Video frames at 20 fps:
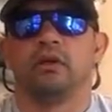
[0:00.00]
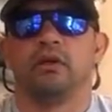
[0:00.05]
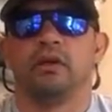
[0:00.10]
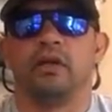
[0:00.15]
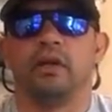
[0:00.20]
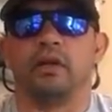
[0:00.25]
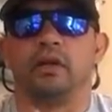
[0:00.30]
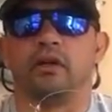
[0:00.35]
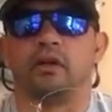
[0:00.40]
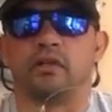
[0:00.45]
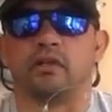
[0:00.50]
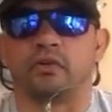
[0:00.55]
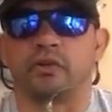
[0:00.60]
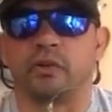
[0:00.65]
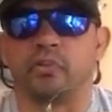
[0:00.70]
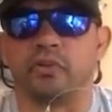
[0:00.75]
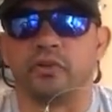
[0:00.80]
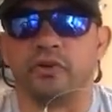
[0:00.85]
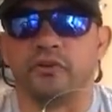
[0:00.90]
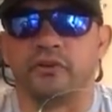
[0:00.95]
and our
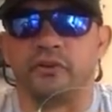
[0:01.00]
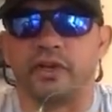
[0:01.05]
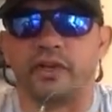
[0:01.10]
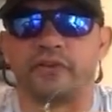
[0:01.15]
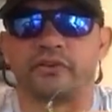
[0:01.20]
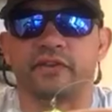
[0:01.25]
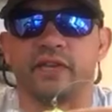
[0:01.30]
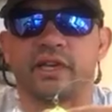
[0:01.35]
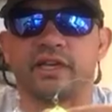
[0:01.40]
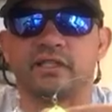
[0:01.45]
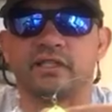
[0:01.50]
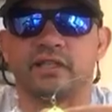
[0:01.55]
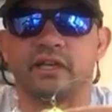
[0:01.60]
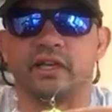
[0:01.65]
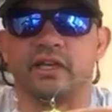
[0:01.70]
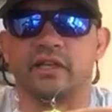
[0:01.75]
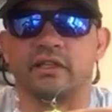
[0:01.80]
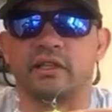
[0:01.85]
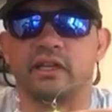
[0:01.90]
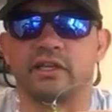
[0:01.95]
3.5
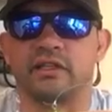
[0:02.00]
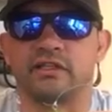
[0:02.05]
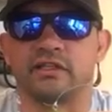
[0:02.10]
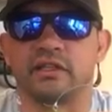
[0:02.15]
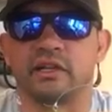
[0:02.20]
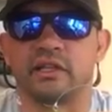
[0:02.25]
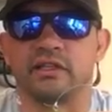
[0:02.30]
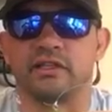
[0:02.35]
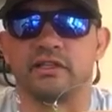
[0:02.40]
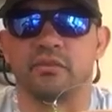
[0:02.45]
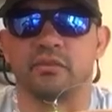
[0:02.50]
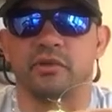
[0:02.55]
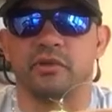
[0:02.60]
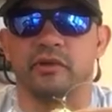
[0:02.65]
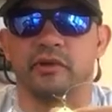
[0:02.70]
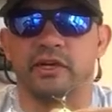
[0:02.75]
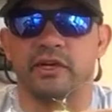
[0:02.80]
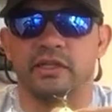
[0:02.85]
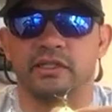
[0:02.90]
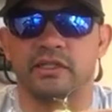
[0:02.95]
Cascade that is custom
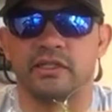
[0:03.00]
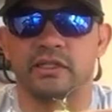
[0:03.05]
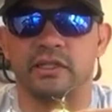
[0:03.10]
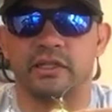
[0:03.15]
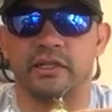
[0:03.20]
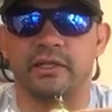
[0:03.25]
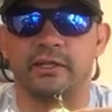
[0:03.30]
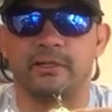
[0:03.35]
to us.